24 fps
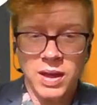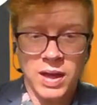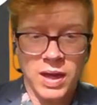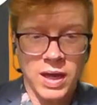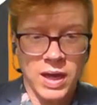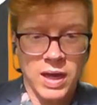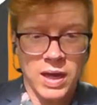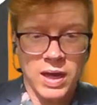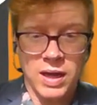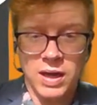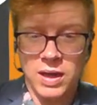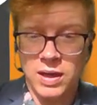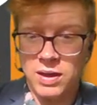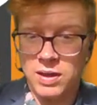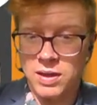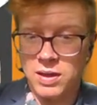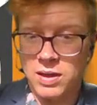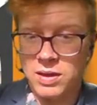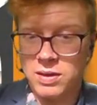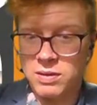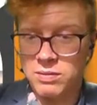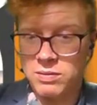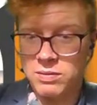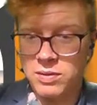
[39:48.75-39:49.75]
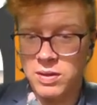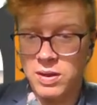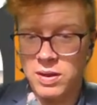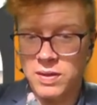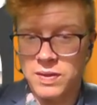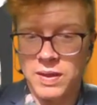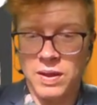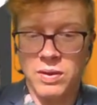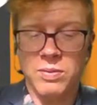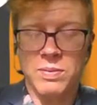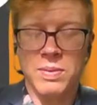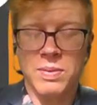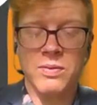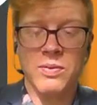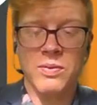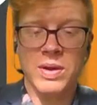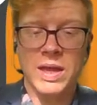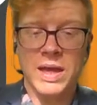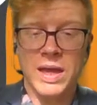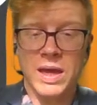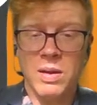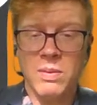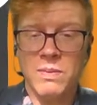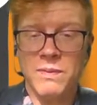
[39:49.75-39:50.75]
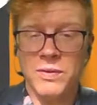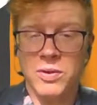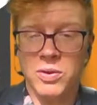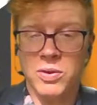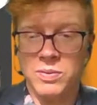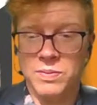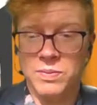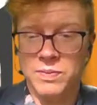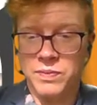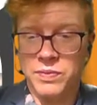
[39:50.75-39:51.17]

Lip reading: That would be really helpful.